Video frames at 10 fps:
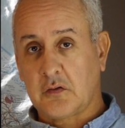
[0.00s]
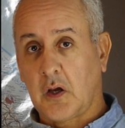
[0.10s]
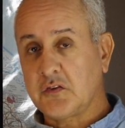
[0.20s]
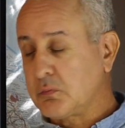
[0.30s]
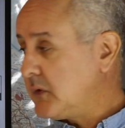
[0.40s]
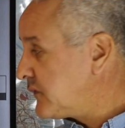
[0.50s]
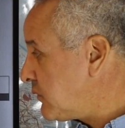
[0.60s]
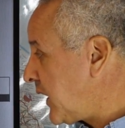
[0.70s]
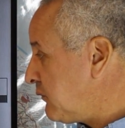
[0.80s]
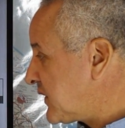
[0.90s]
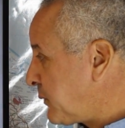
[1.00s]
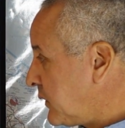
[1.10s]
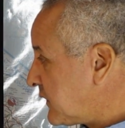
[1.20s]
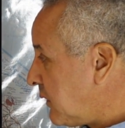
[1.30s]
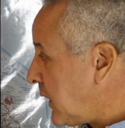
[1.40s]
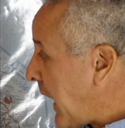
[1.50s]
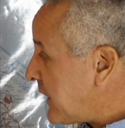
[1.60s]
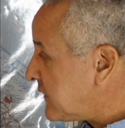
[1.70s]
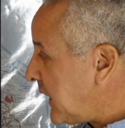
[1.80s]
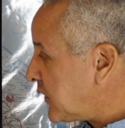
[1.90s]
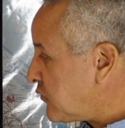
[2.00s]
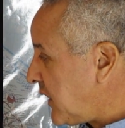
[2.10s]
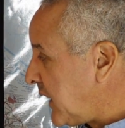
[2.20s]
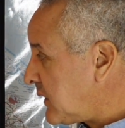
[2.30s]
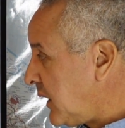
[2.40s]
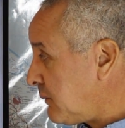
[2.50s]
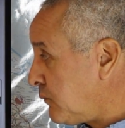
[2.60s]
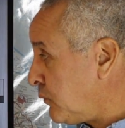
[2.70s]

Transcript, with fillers: does with Terrain Response. It adds extra headlight,